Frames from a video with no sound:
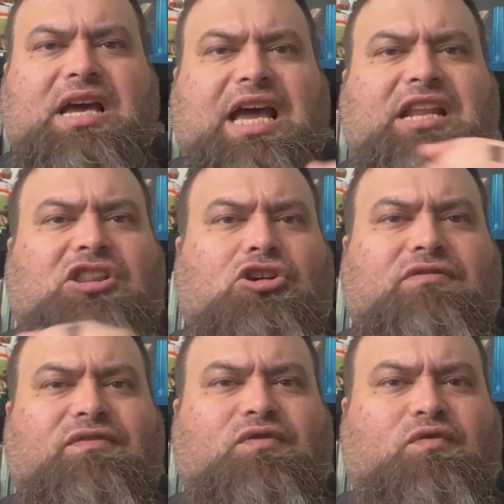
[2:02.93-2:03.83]
and look
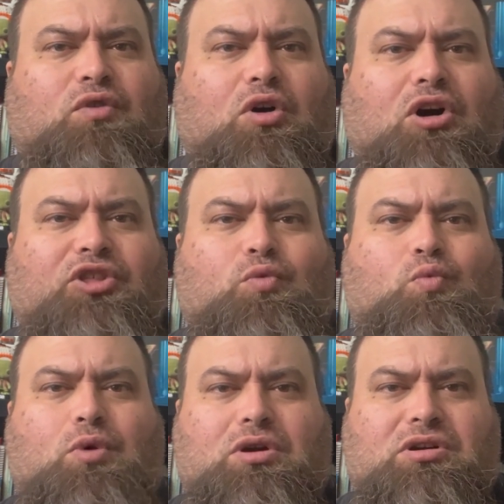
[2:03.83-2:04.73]
for all the
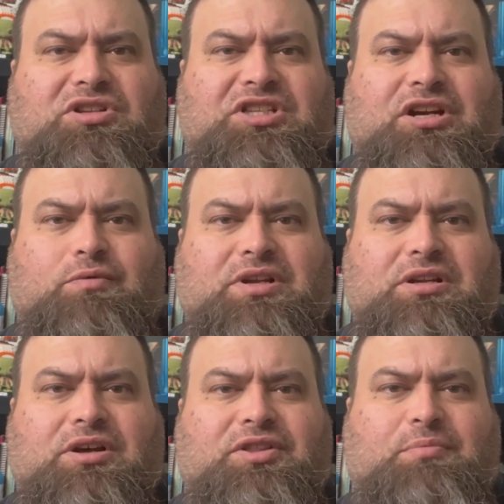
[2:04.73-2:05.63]
words that are
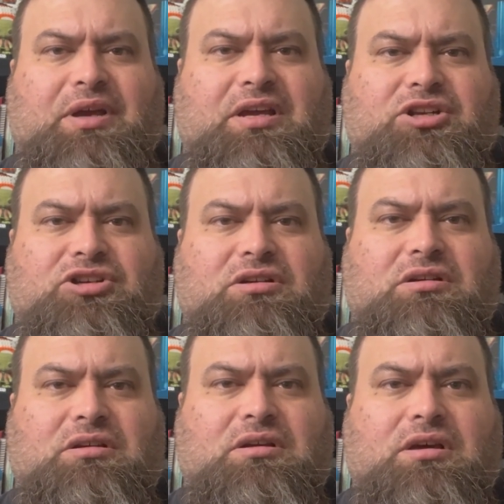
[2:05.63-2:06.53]
written on the page.
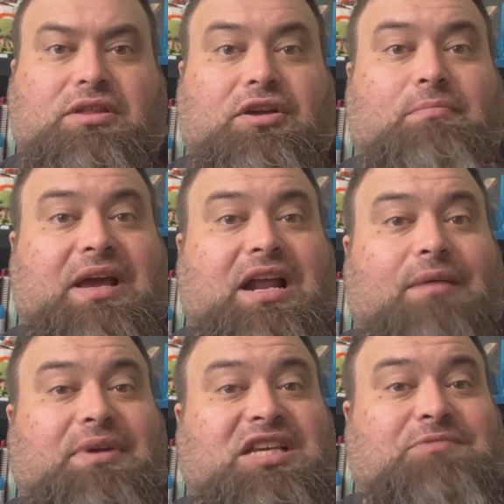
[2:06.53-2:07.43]
There may
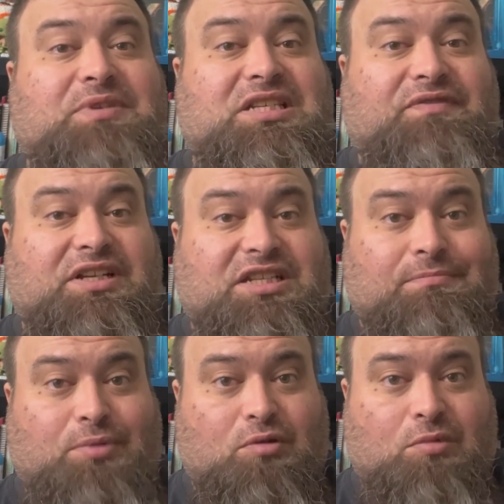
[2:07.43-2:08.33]
not be a specific
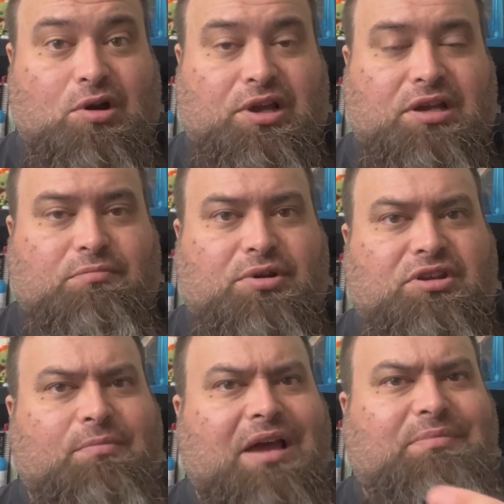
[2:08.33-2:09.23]
tempo marking, but
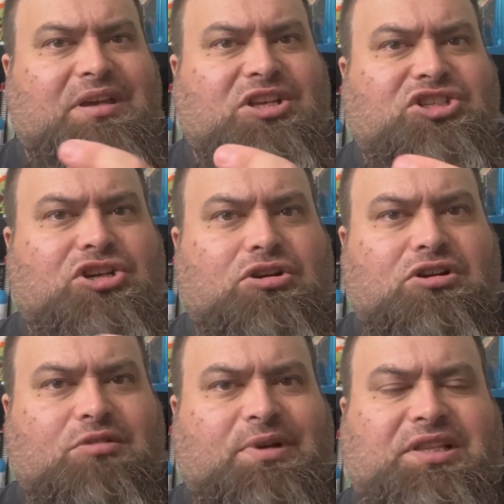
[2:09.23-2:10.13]
there might be a
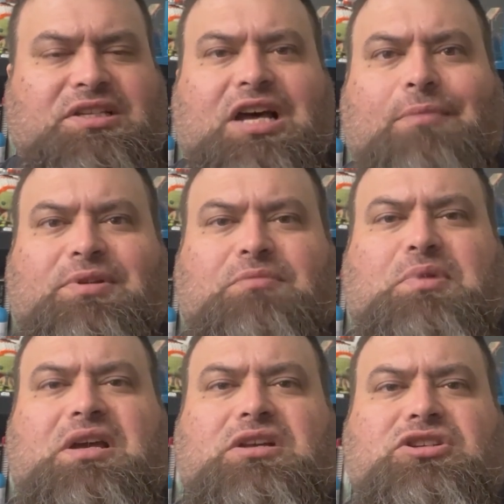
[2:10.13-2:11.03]
term at the top of the
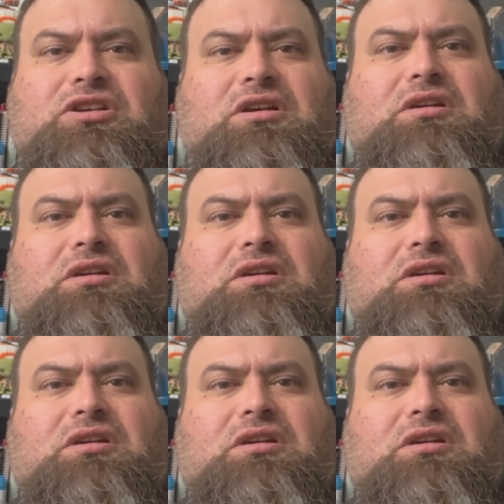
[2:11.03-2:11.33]
page.